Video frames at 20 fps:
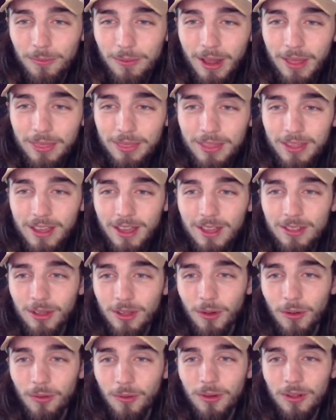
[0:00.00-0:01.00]
But I think as
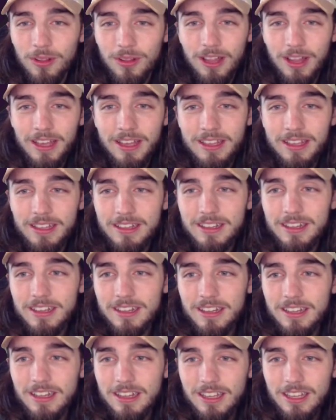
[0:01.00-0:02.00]
a whole, like
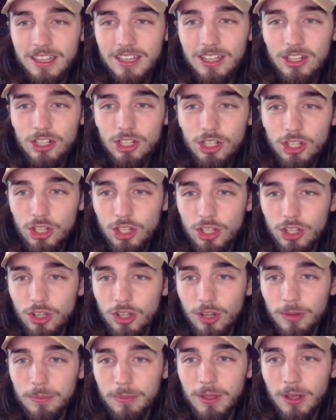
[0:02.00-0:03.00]
it
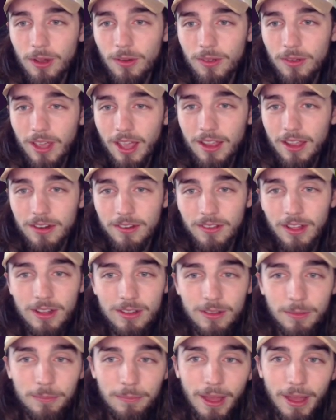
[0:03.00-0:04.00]
should be okay here.
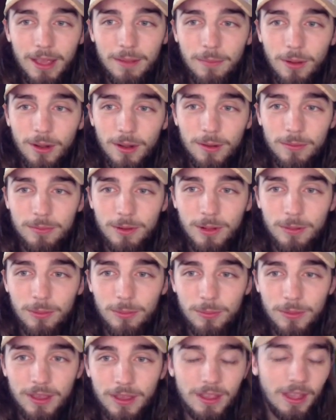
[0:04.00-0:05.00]
Like the Magmar
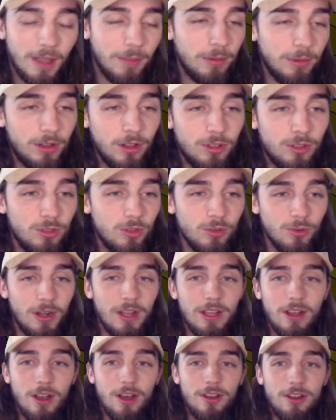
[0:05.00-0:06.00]
Rillaboom King Gambit is just
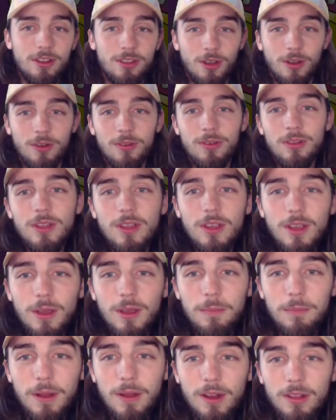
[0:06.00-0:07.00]
great on its own.
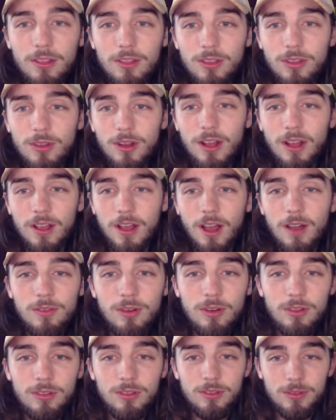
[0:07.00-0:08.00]
Barraskewda
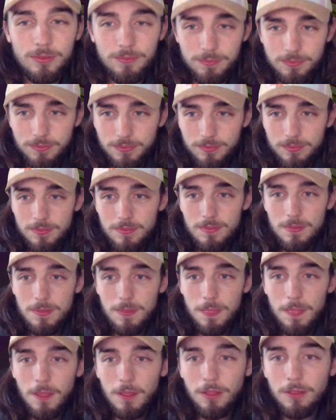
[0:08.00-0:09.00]
covers
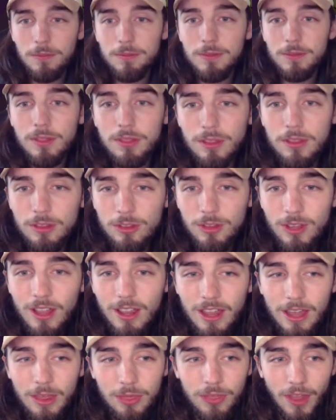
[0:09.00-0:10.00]
some decent things. Do you
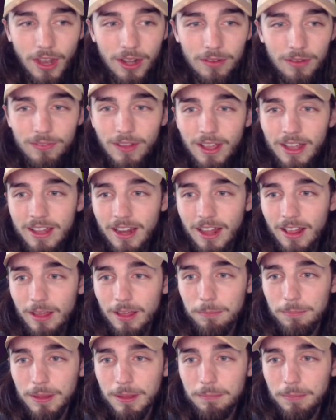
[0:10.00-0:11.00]
get like Thunderfang? Can I
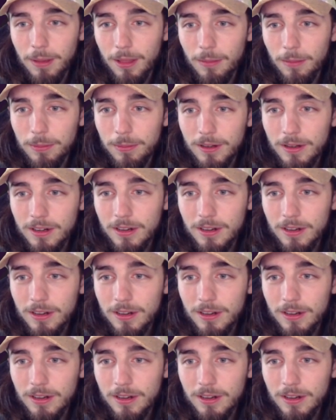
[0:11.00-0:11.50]
like beat Pelipper?